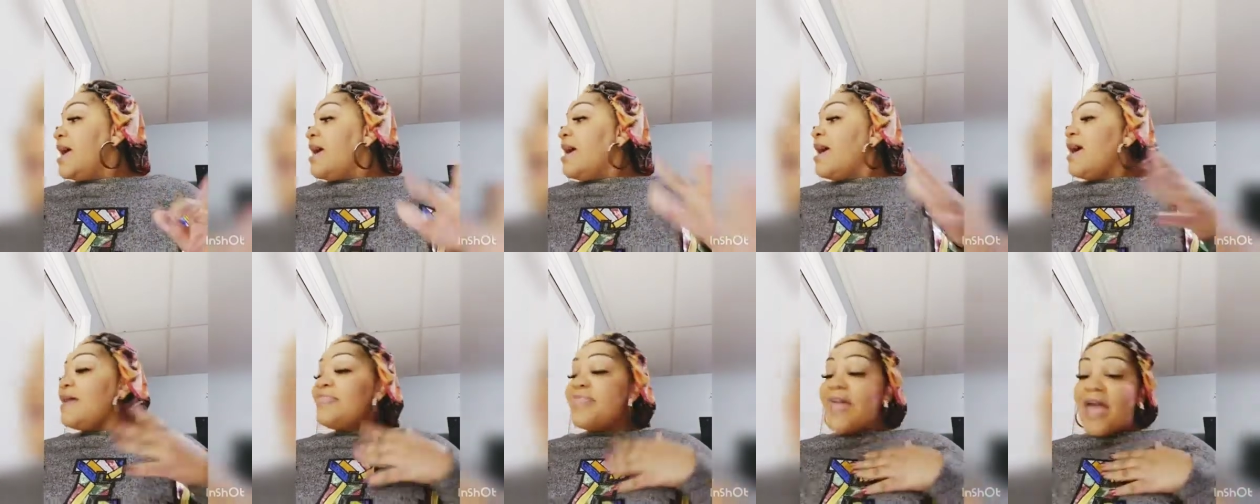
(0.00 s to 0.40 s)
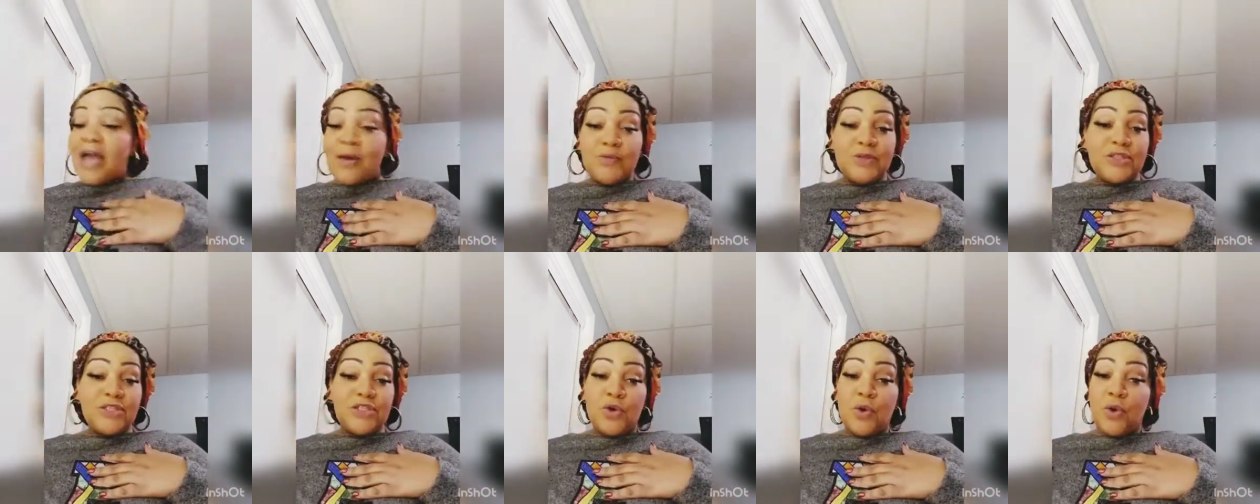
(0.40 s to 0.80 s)
and that
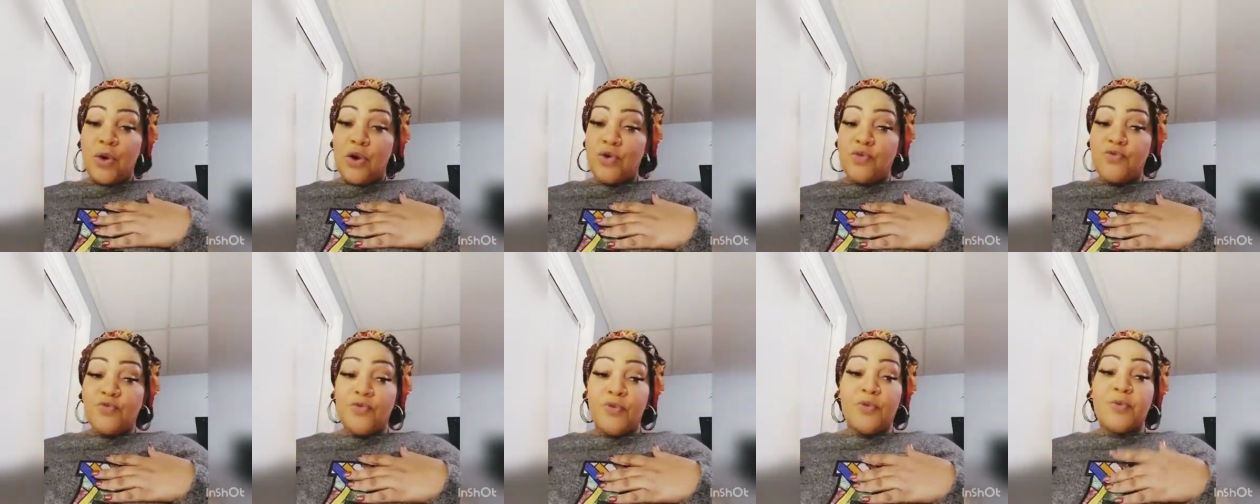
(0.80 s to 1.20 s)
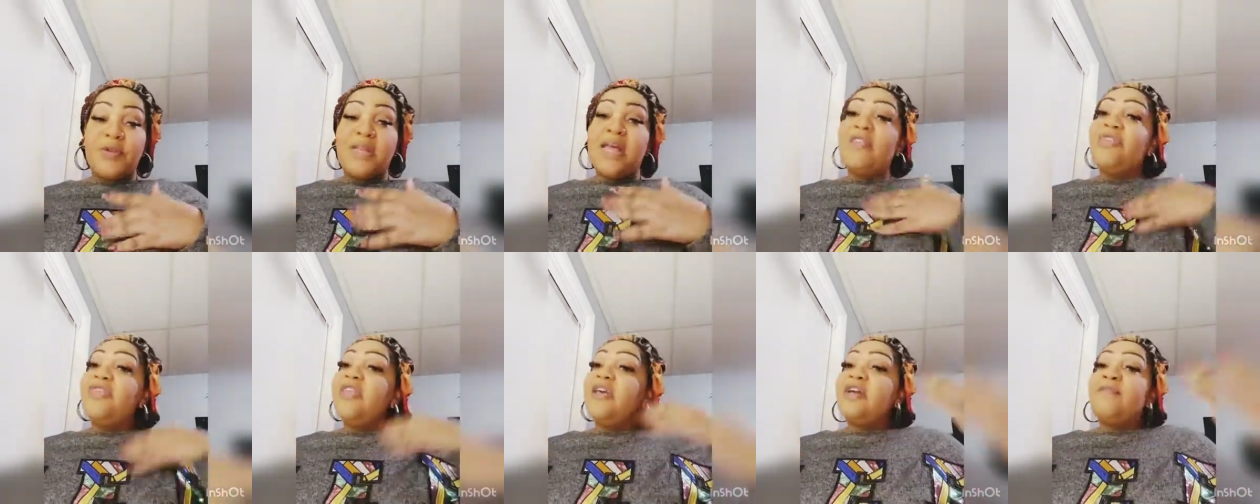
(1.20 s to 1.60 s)
was so hurtful when
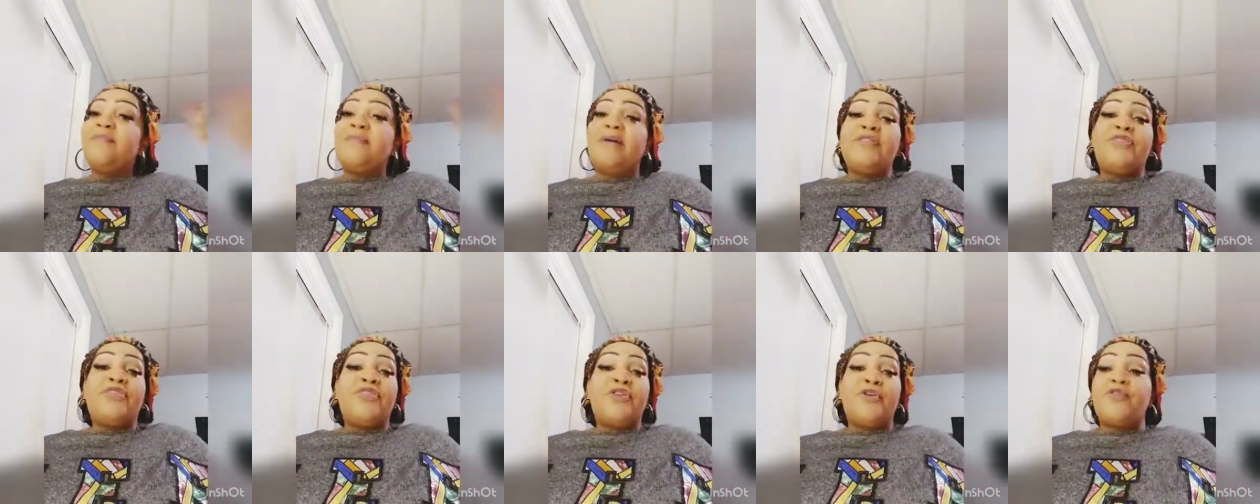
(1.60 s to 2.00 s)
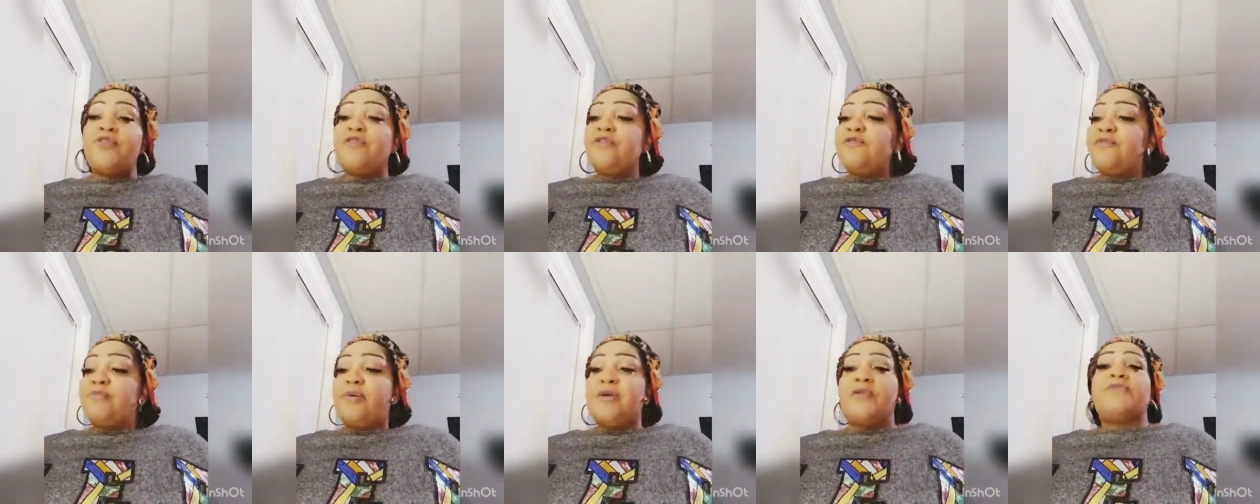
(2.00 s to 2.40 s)
i think of my
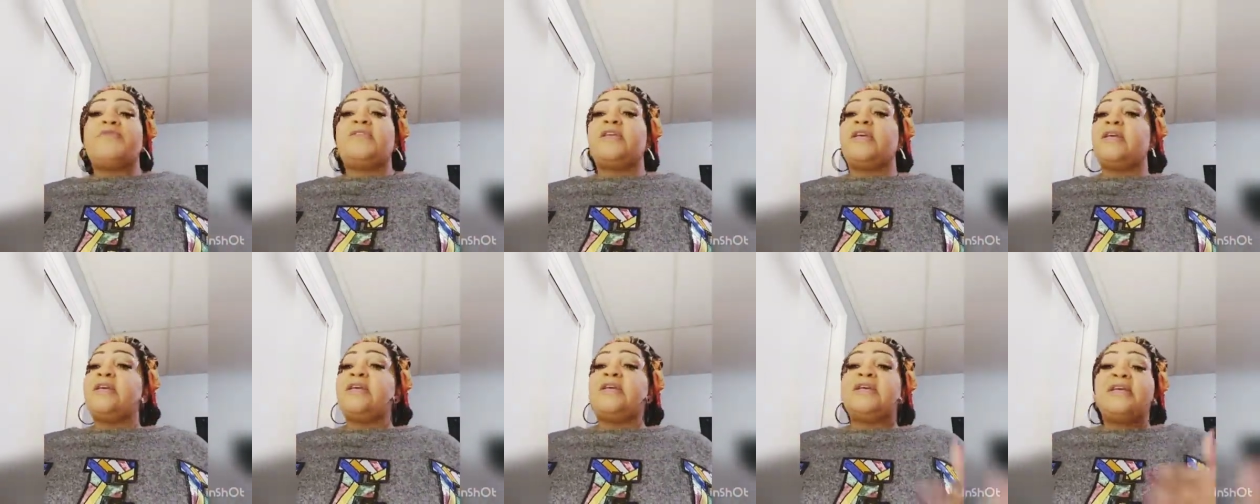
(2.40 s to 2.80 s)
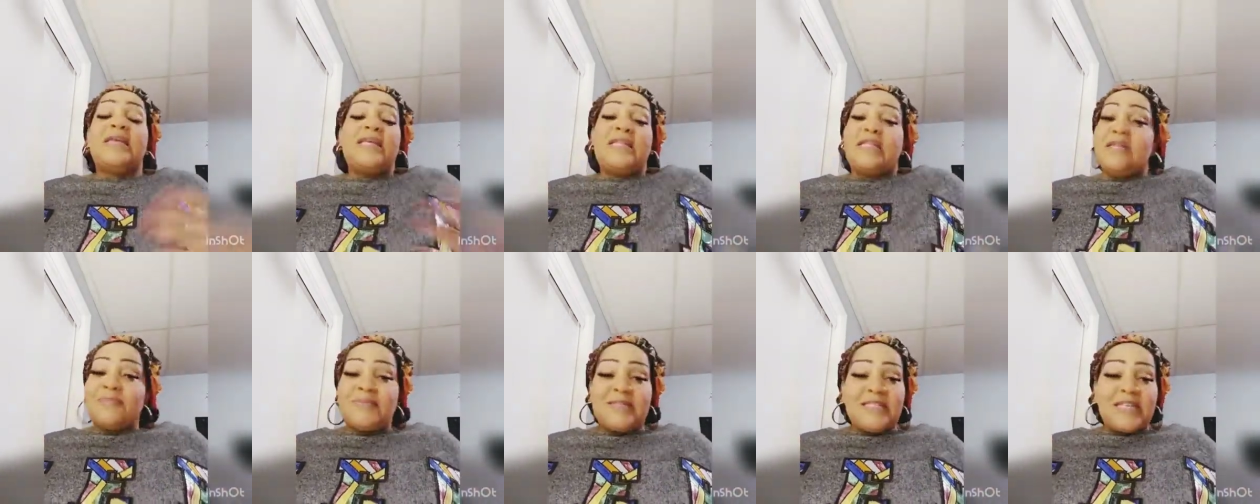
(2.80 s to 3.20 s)
30th birthday it,
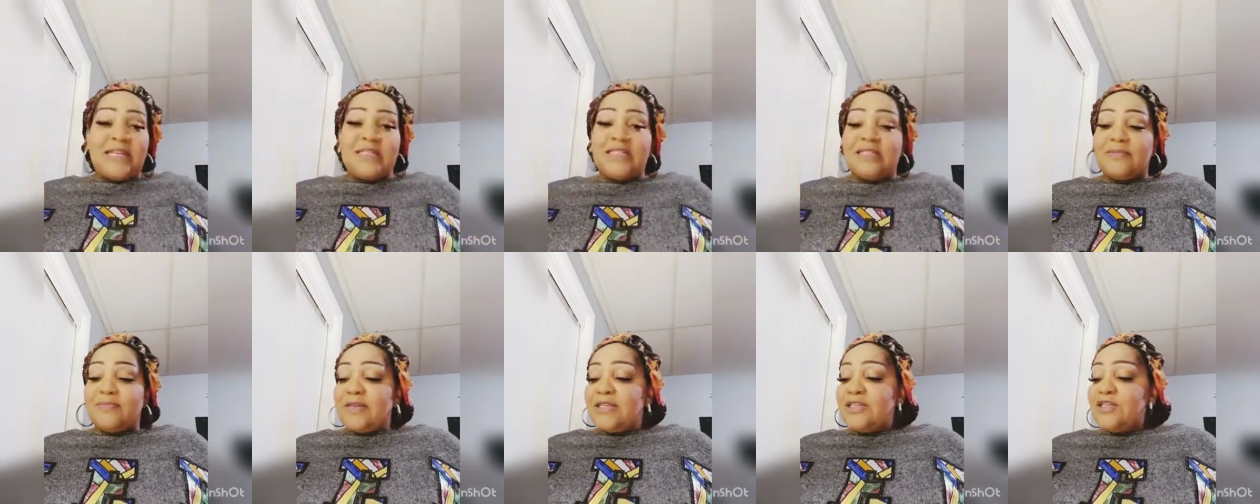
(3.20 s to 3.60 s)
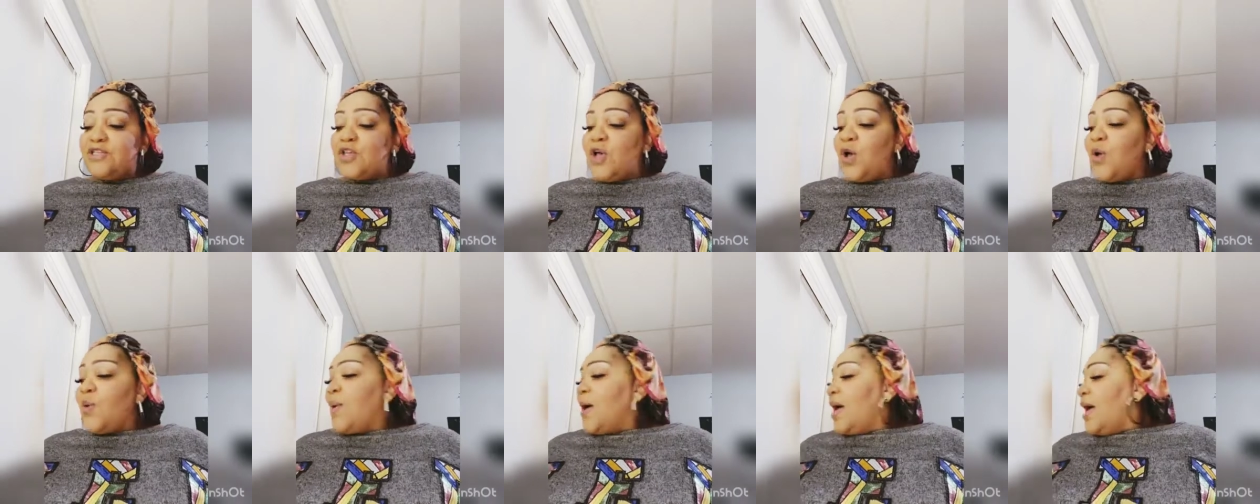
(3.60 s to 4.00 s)
it upsets me
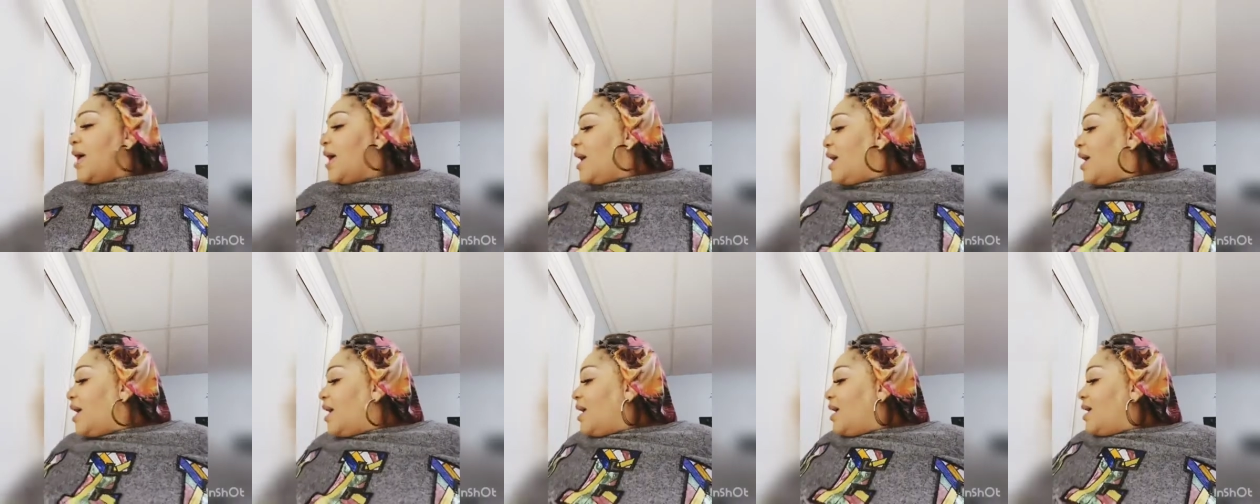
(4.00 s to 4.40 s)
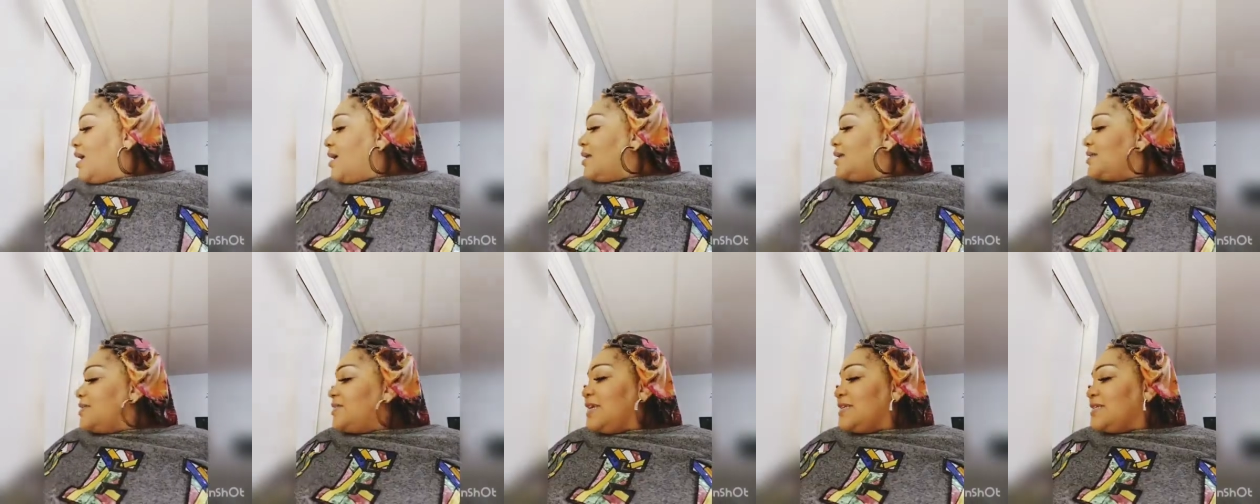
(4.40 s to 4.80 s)
so
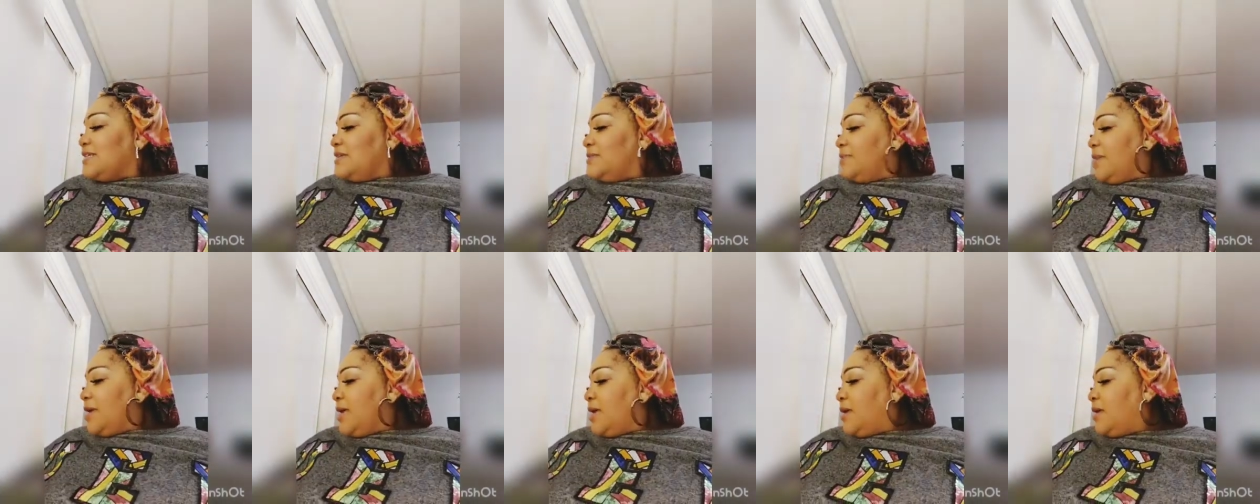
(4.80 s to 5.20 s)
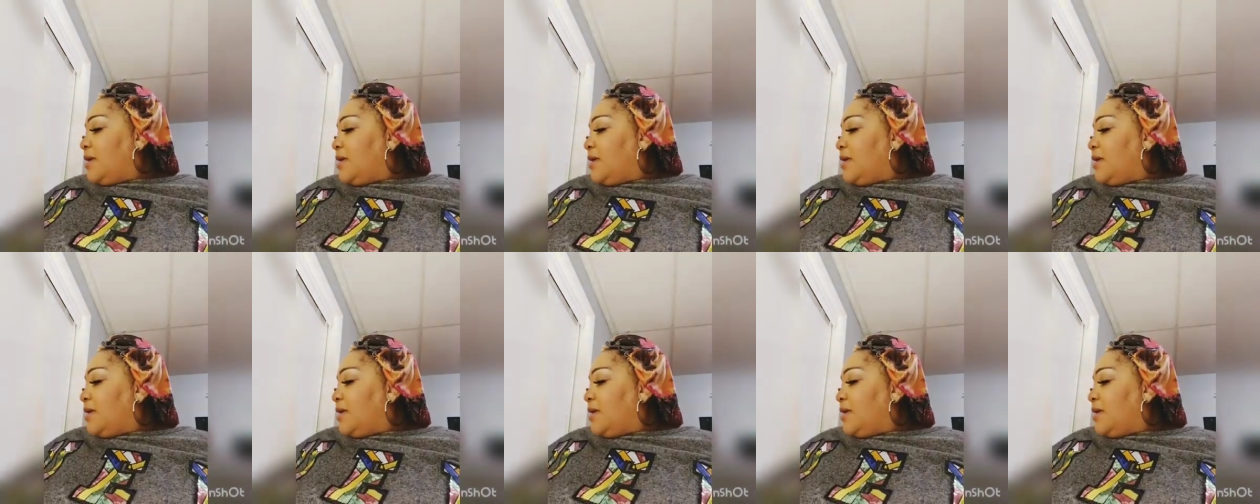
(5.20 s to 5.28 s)
doesn't mean